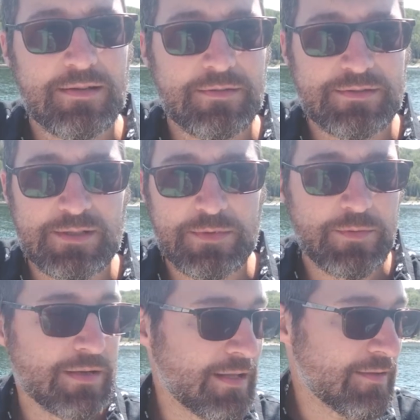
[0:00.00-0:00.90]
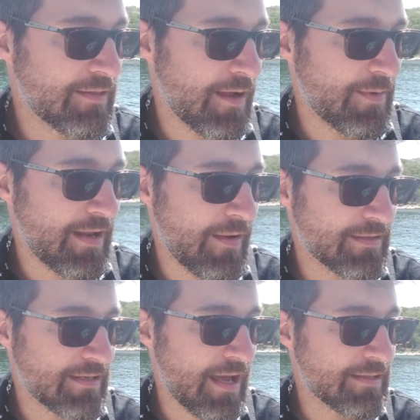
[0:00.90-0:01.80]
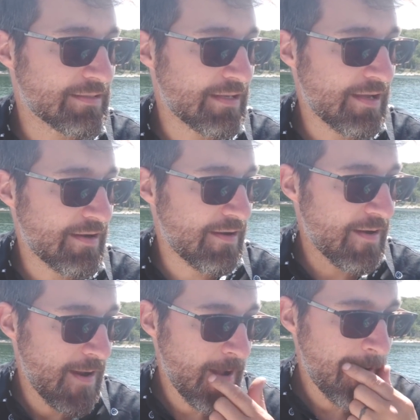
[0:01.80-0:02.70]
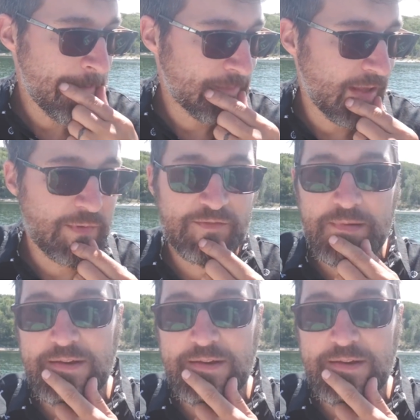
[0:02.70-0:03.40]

Super windy out there, but now it's nice here. And we've met a